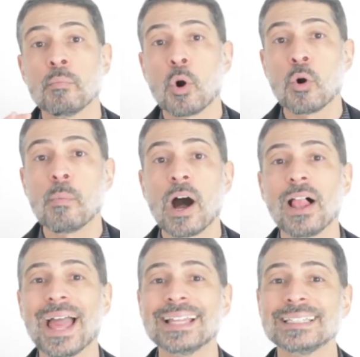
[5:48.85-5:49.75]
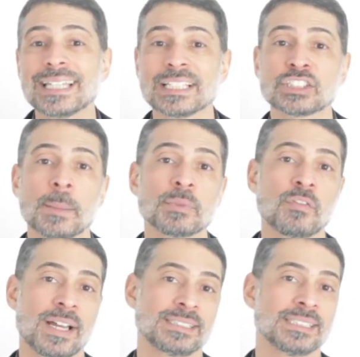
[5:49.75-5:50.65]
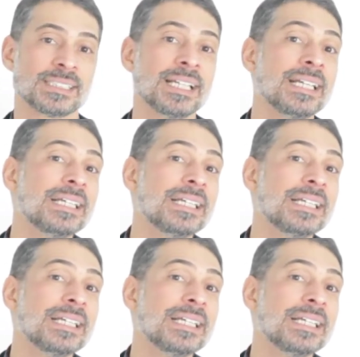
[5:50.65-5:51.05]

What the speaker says: mobile and desktop devices,